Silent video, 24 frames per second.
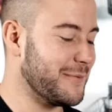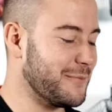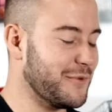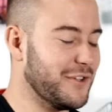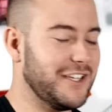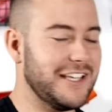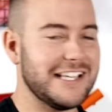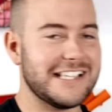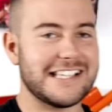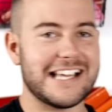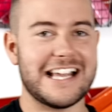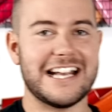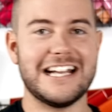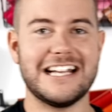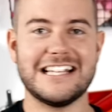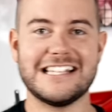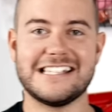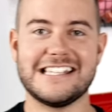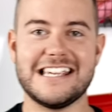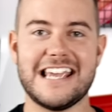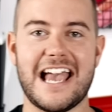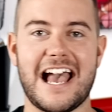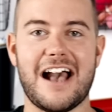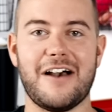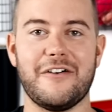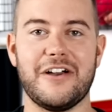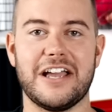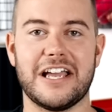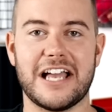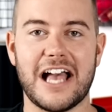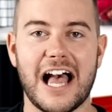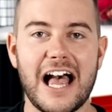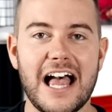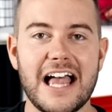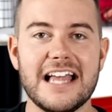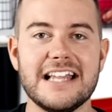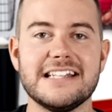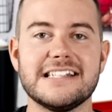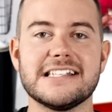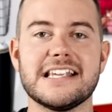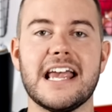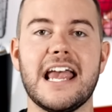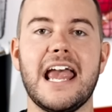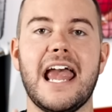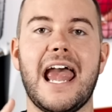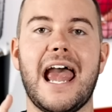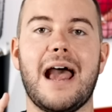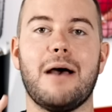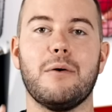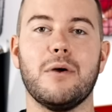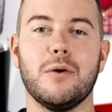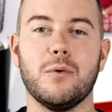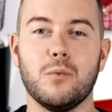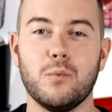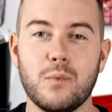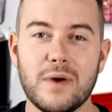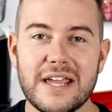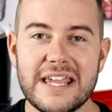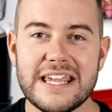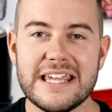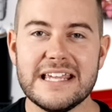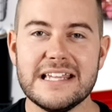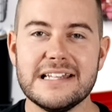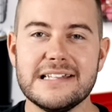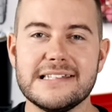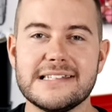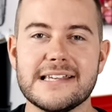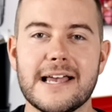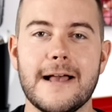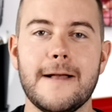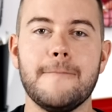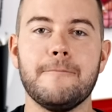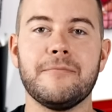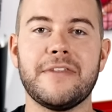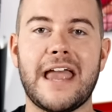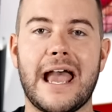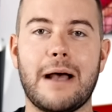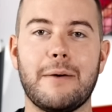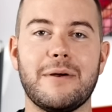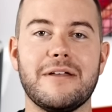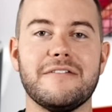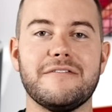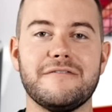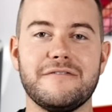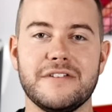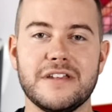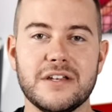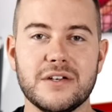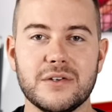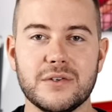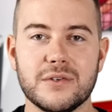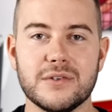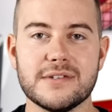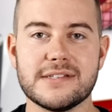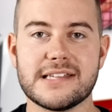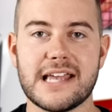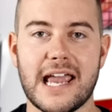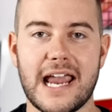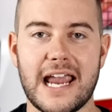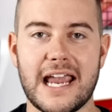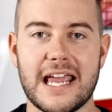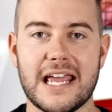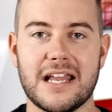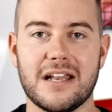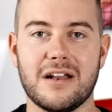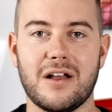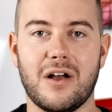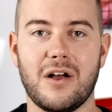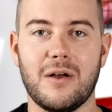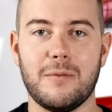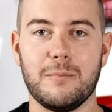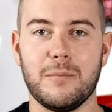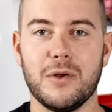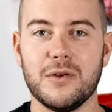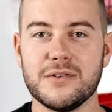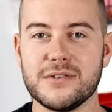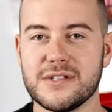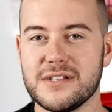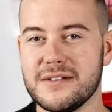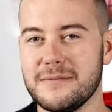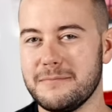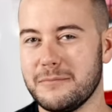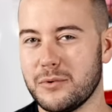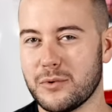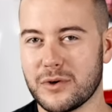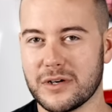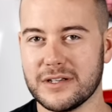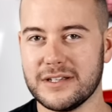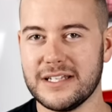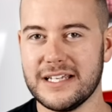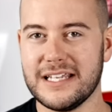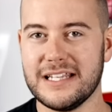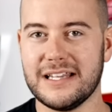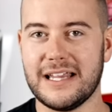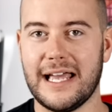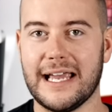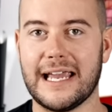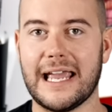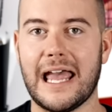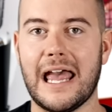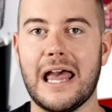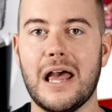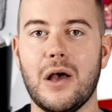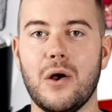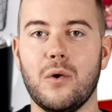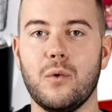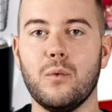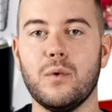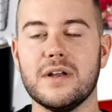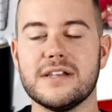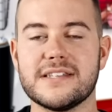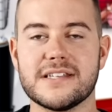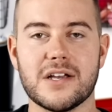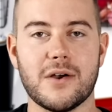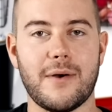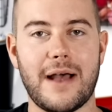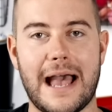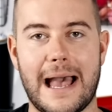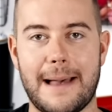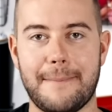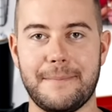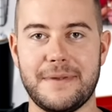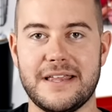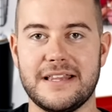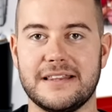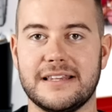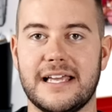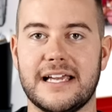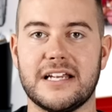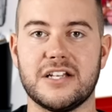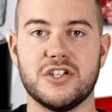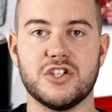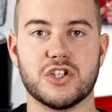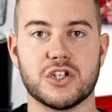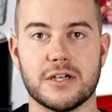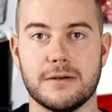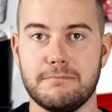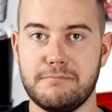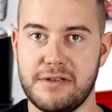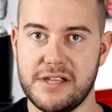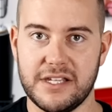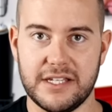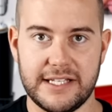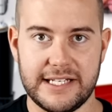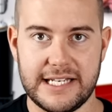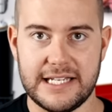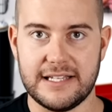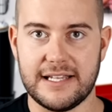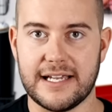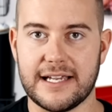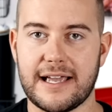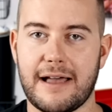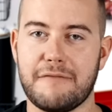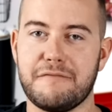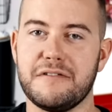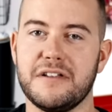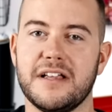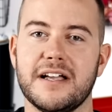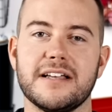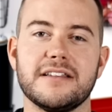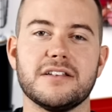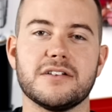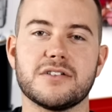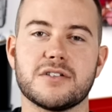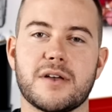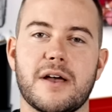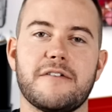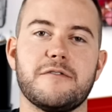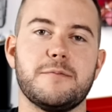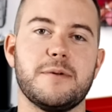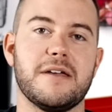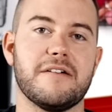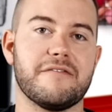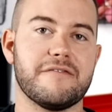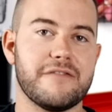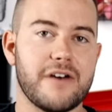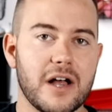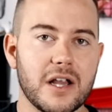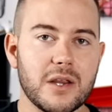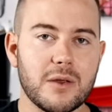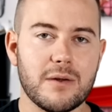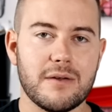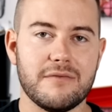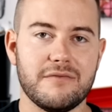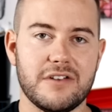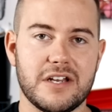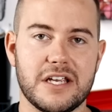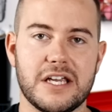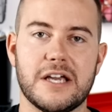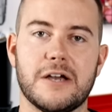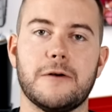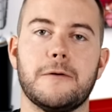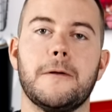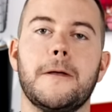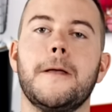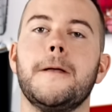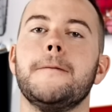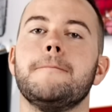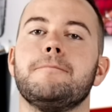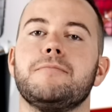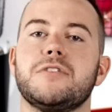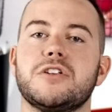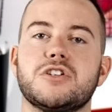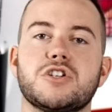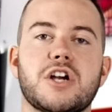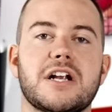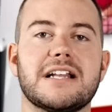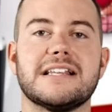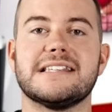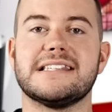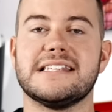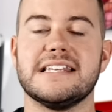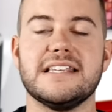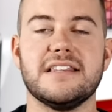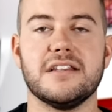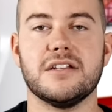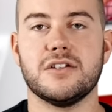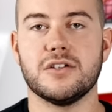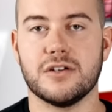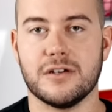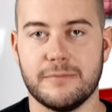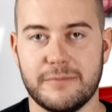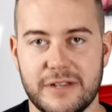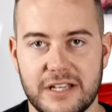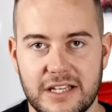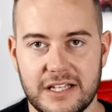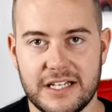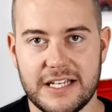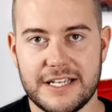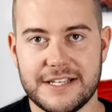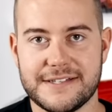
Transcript: I'm really excited to see how it cuts, how it weeds, how it feels, and most importantly, like what's gonna happen, like durability. Like I feel like there's gonna have to be a follow-up video to try to see the durability.